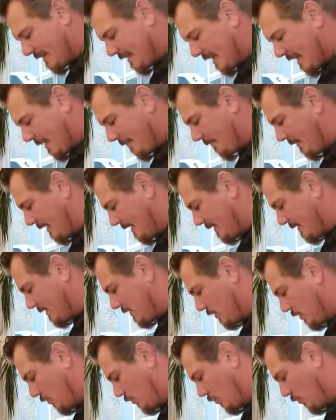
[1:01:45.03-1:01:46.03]
step is
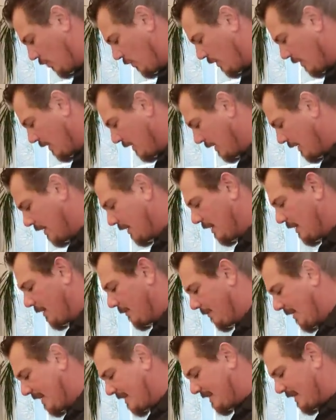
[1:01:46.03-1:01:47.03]
to
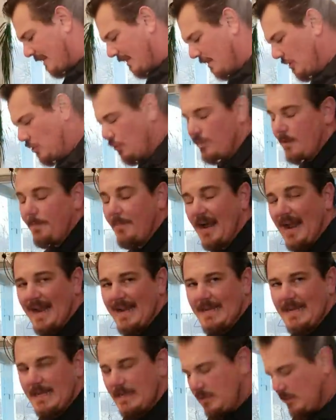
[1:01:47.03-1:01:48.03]
basically do the
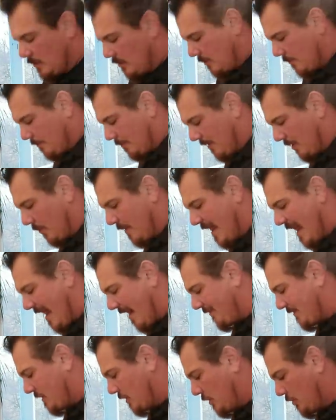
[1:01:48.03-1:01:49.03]
binding, but we
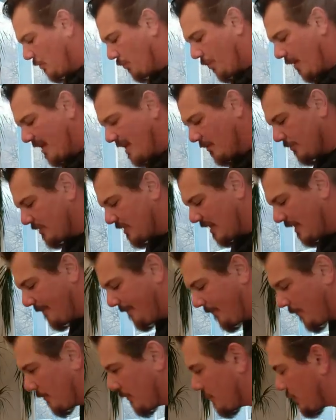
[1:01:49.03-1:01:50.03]
have to do the radio setup
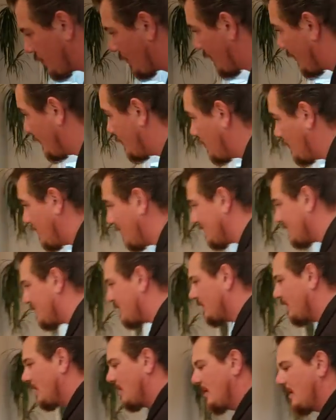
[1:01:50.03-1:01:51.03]
first. So we're gonna do
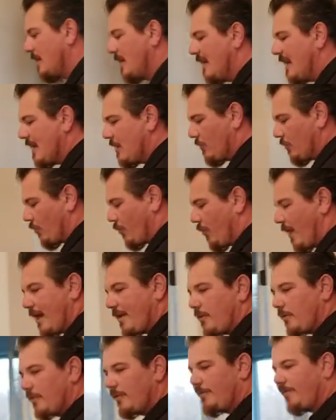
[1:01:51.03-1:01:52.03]
this in
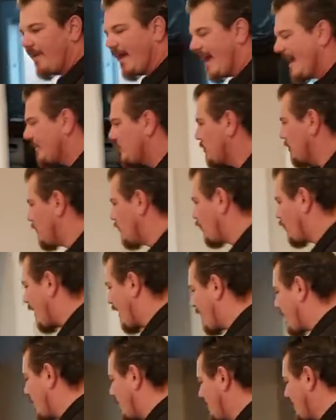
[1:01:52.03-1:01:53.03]
record fashion, record